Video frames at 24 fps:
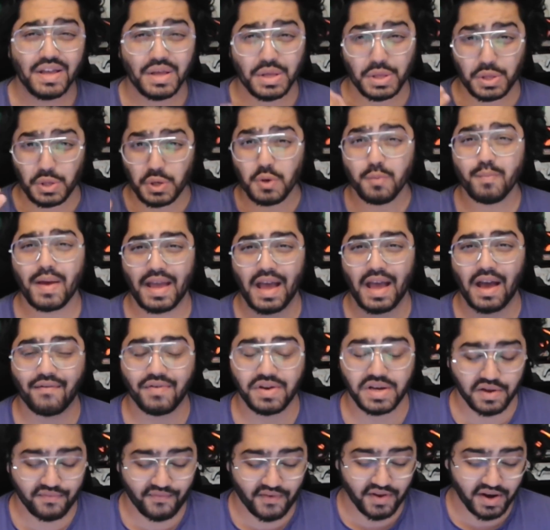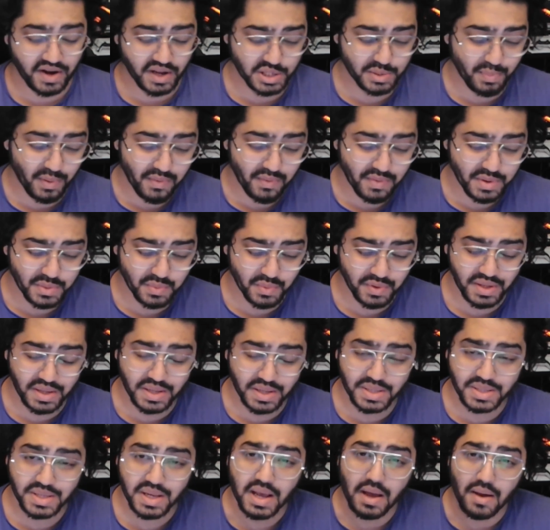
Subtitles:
You may have a different experience with this,